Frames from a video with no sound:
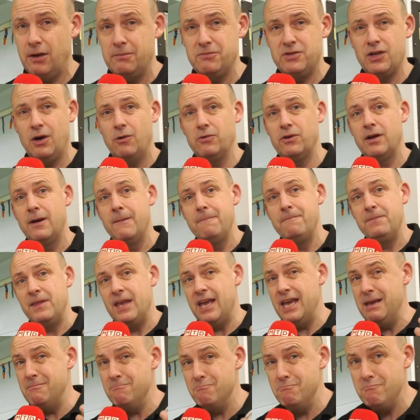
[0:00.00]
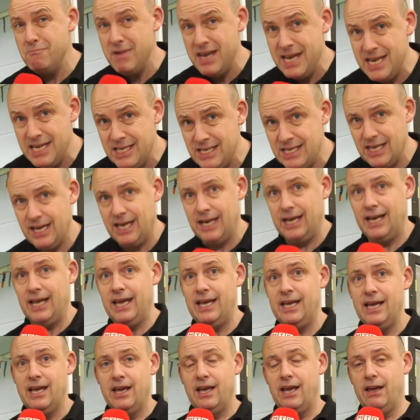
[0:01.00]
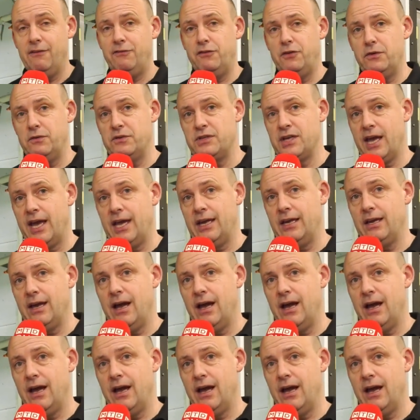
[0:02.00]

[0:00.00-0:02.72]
I'm told, immediately if you take